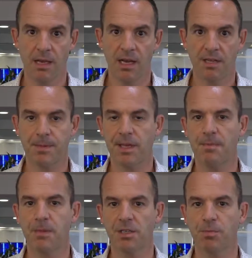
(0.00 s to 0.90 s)
has
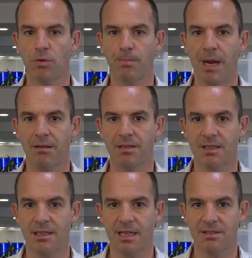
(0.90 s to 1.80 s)
become much more apparent in
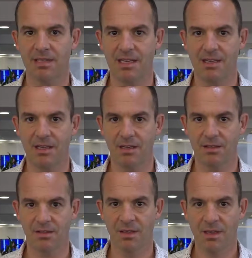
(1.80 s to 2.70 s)
the last 10 years.